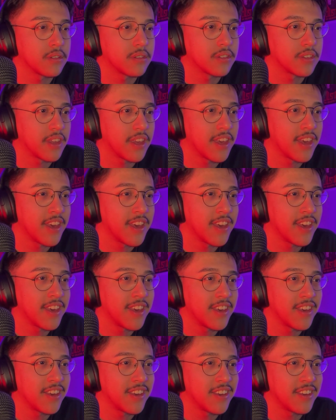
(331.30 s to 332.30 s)

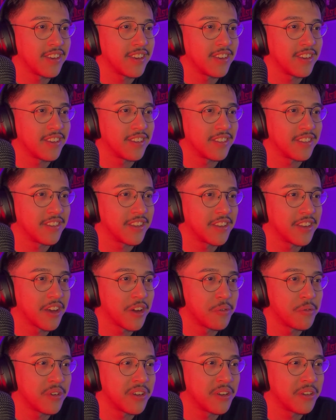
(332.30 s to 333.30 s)
Hey, they
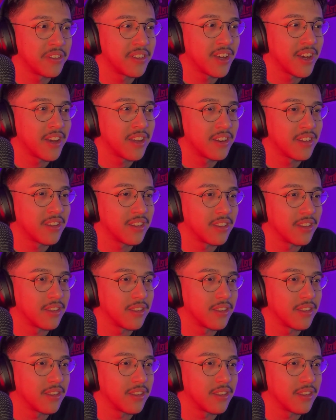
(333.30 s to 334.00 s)
got reunited.